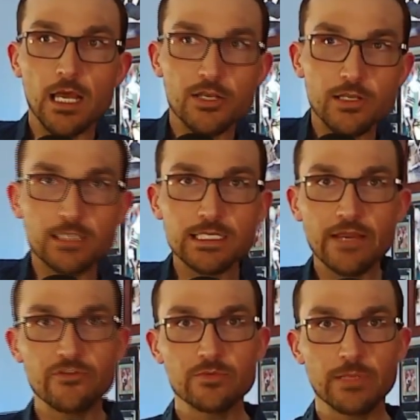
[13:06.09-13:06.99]
not
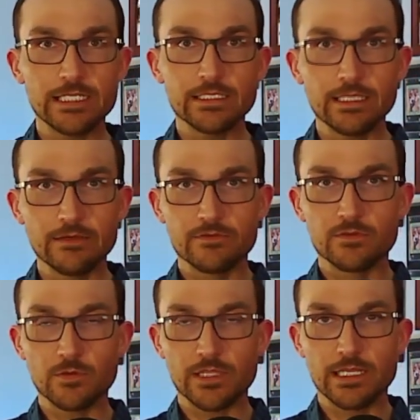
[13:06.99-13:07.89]
everybody
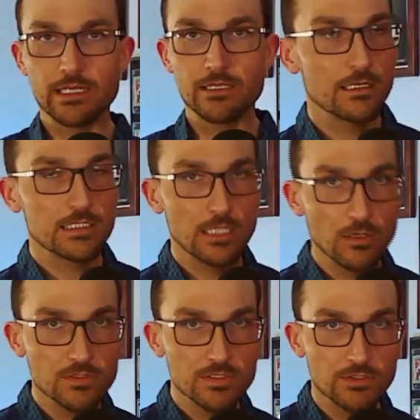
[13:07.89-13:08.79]
lives within a
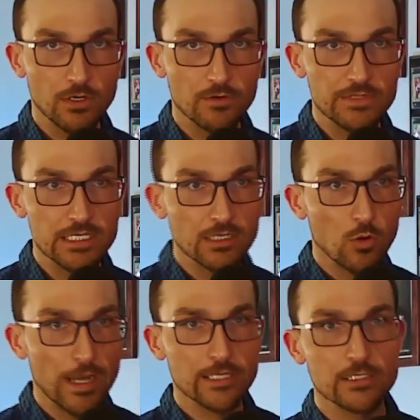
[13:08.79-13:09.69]
stone's throw of the
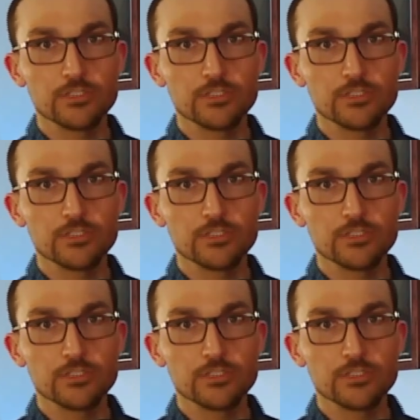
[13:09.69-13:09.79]
equator.